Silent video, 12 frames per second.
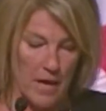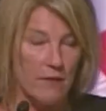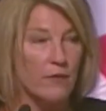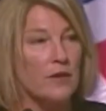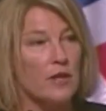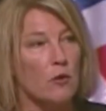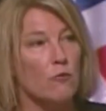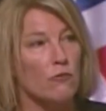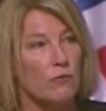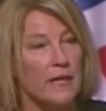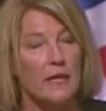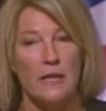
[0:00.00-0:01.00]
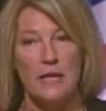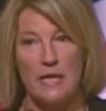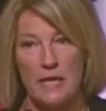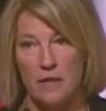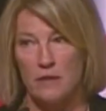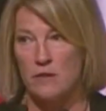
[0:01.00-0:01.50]
Everything
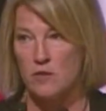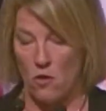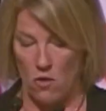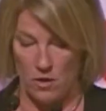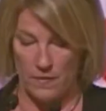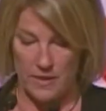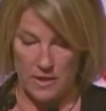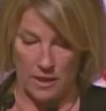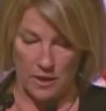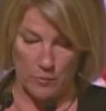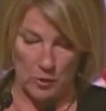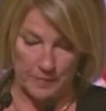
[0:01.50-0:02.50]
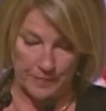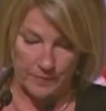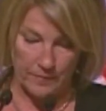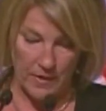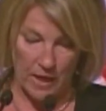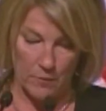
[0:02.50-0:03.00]
really is on the table.
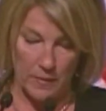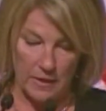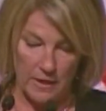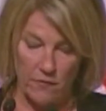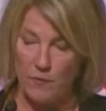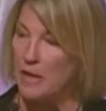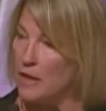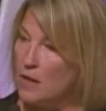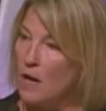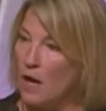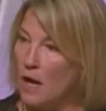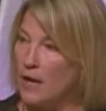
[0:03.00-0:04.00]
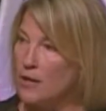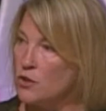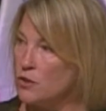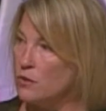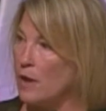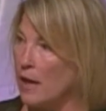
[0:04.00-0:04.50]
And believe me, I
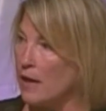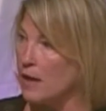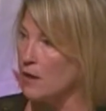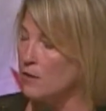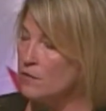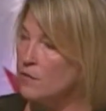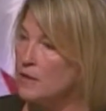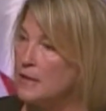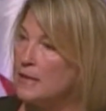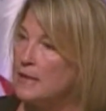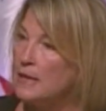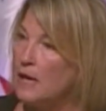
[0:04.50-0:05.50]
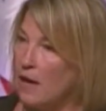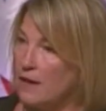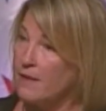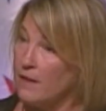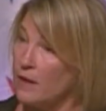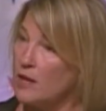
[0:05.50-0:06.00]
do have,
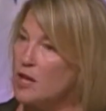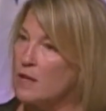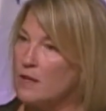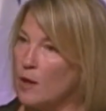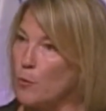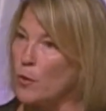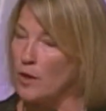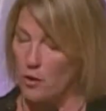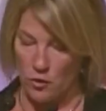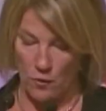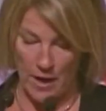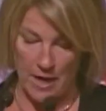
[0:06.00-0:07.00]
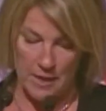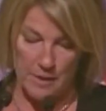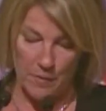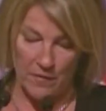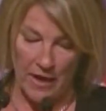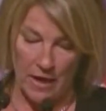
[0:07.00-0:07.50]
I think, a pretty good
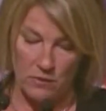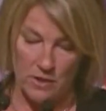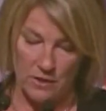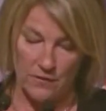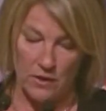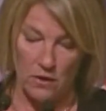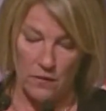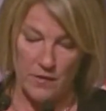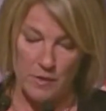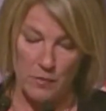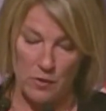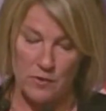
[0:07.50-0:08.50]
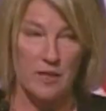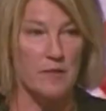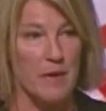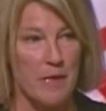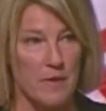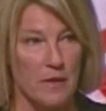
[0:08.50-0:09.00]
grasp of how difficult this
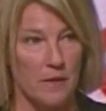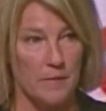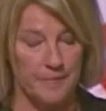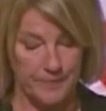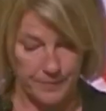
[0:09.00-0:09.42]
process may be.